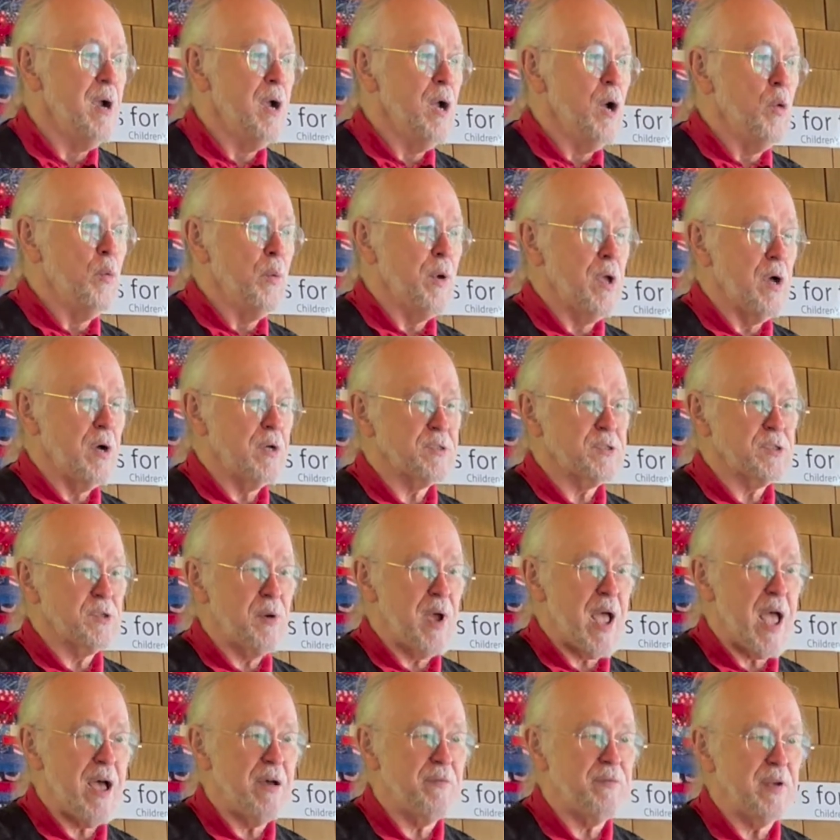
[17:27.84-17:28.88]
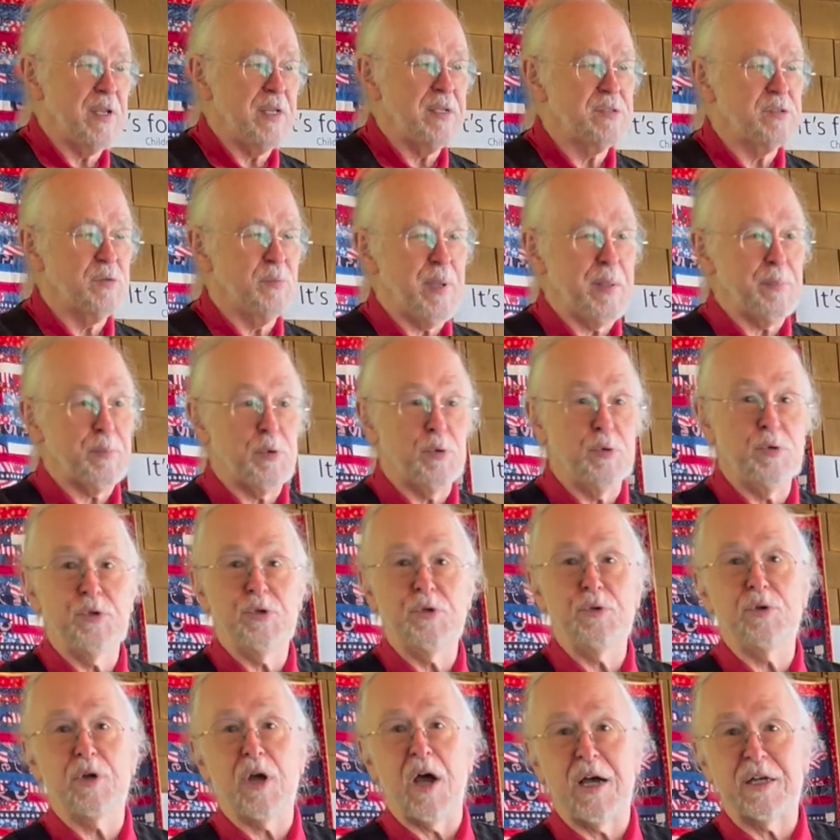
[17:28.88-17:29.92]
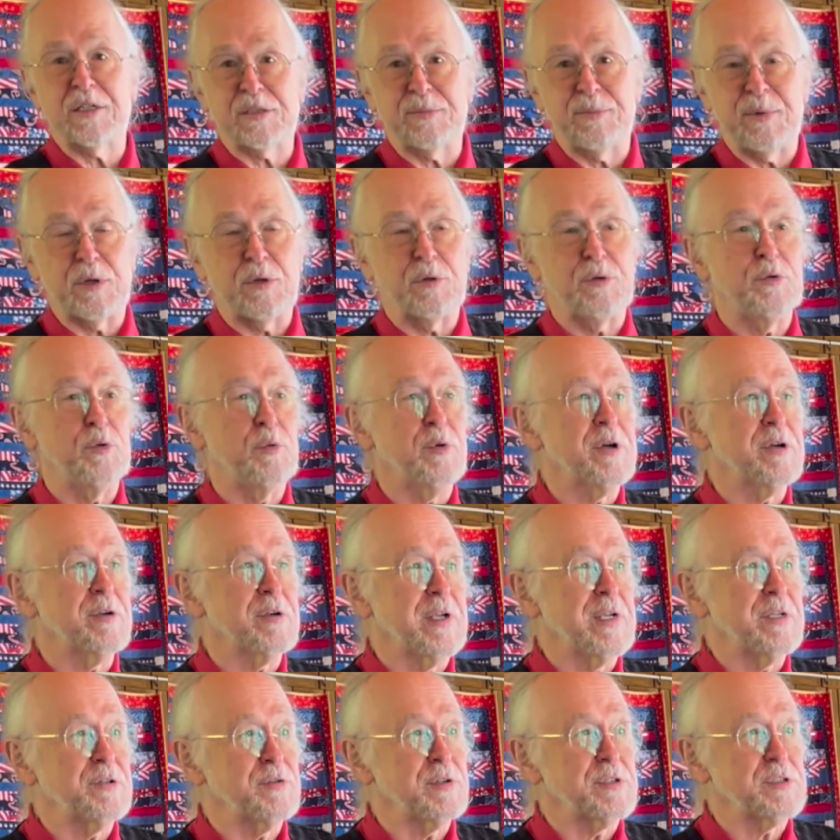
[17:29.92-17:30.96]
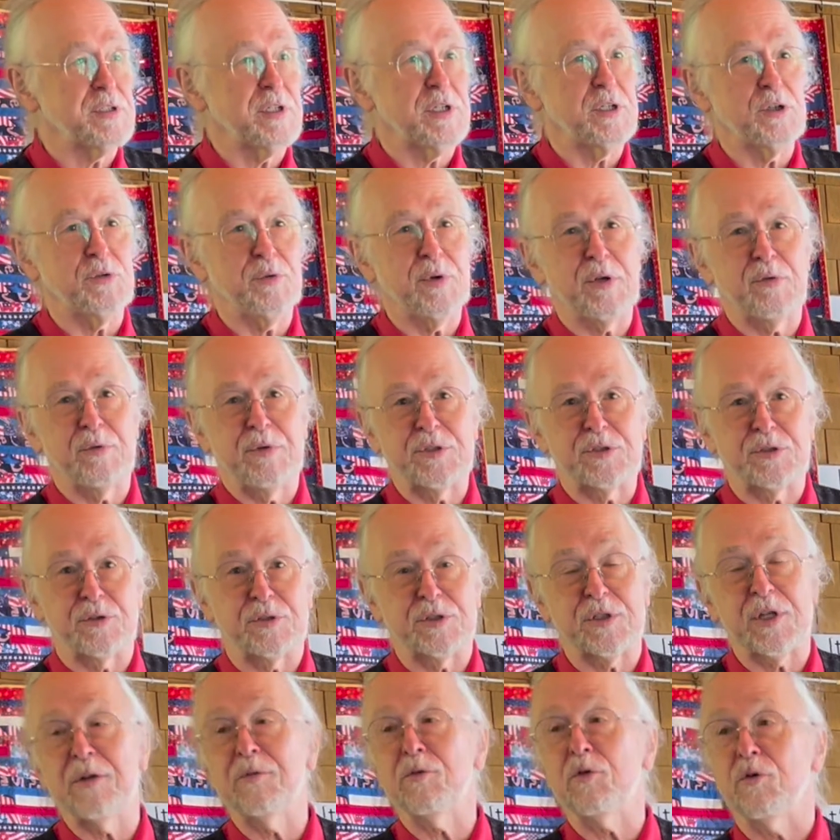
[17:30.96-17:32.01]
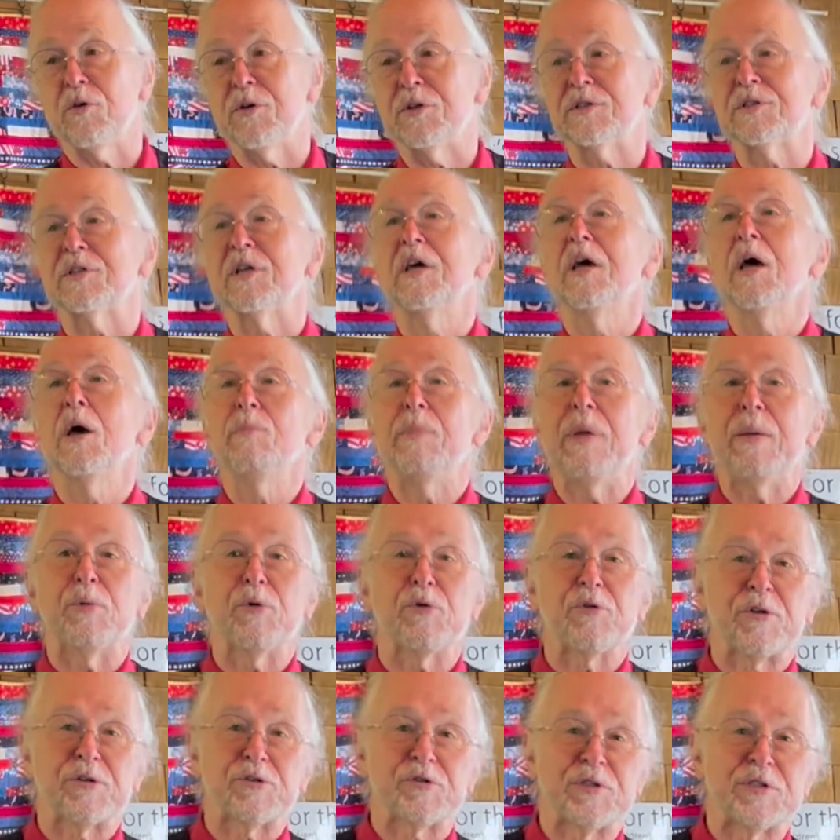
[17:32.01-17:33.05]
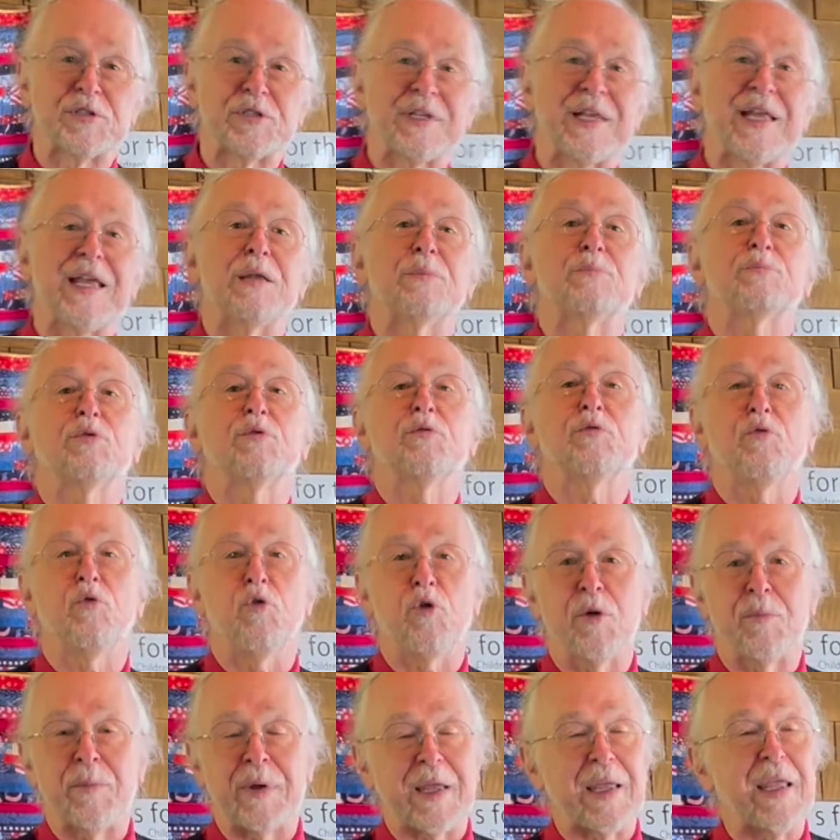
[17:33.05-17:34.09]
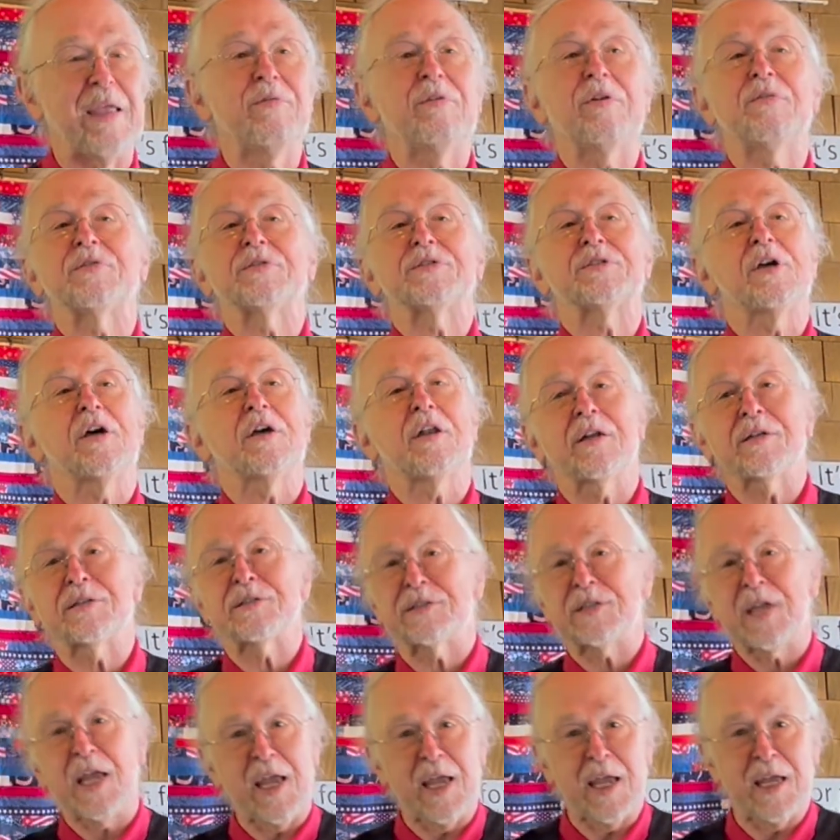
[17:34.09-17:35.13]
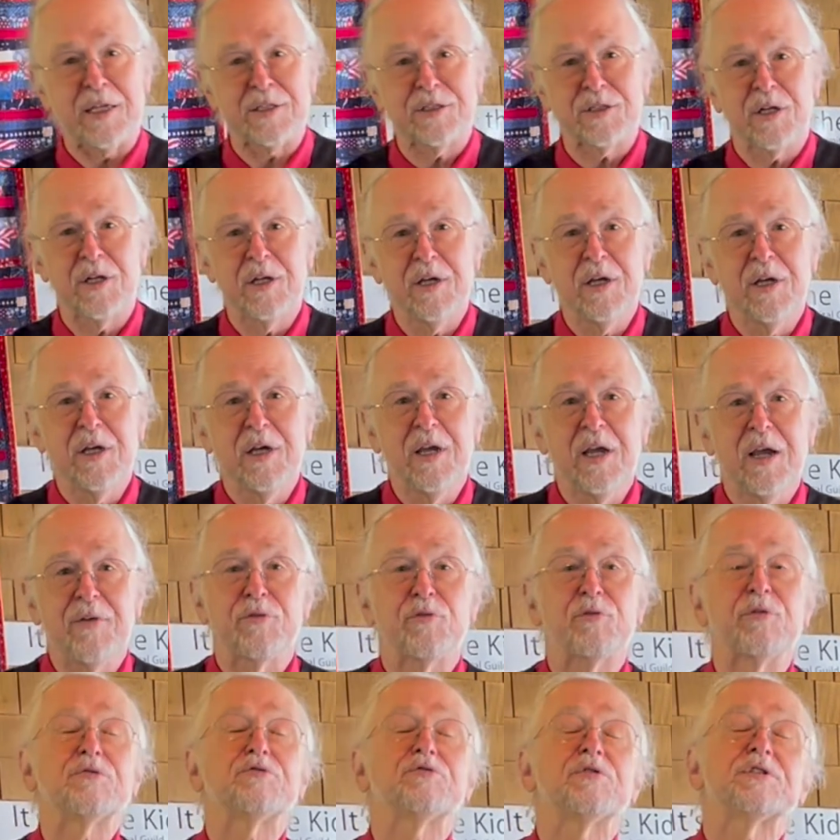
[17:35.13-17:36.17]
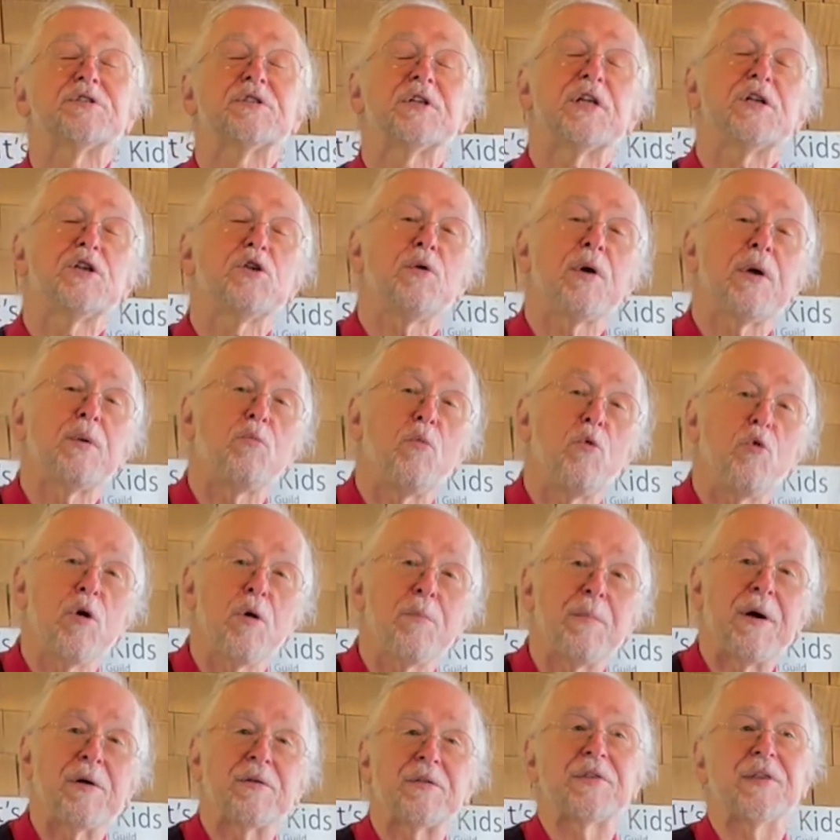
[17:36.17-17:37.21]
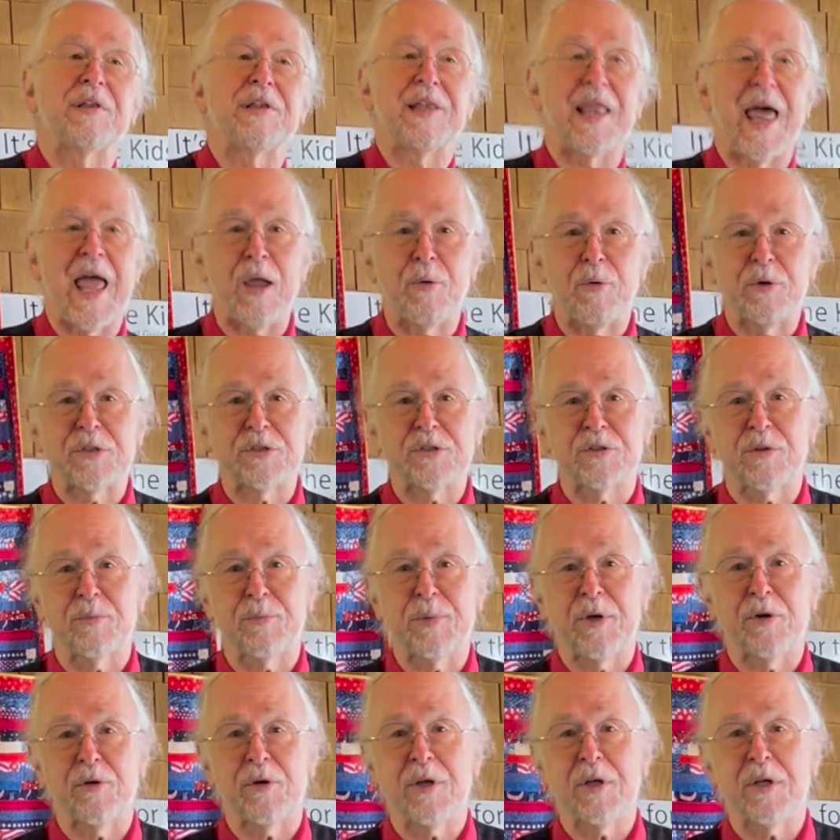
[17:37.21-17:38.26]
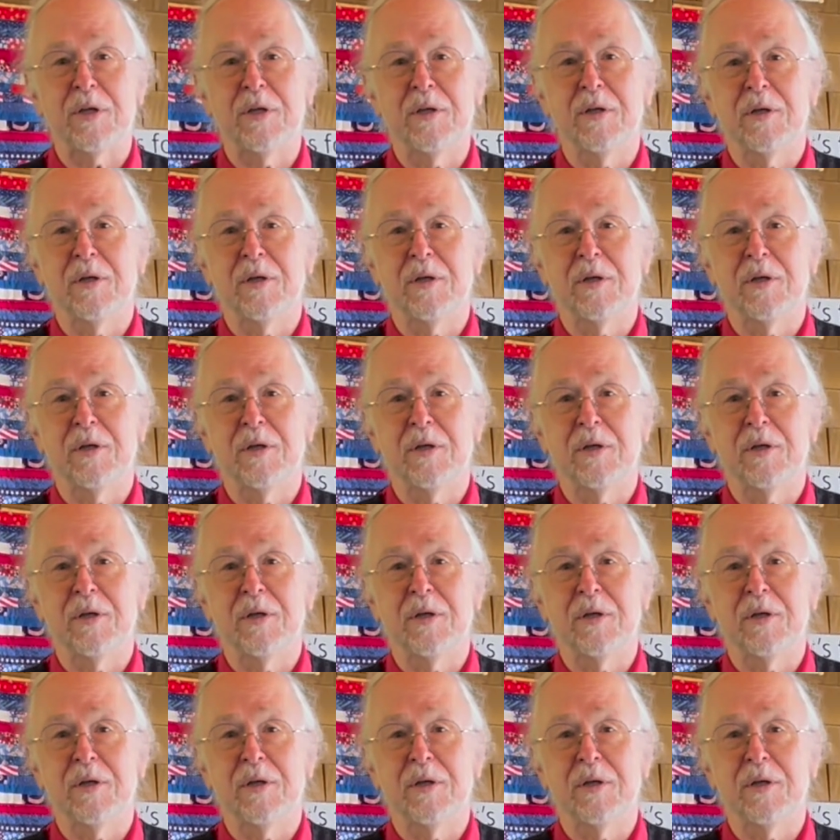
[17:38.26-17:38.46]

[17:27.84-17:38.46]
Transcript: We also have needs of people who do costuming, who are interested in doing research, and of course, people are interested in performing. Even if it's not on the stage, if they're interested in knowing more about the language of the period,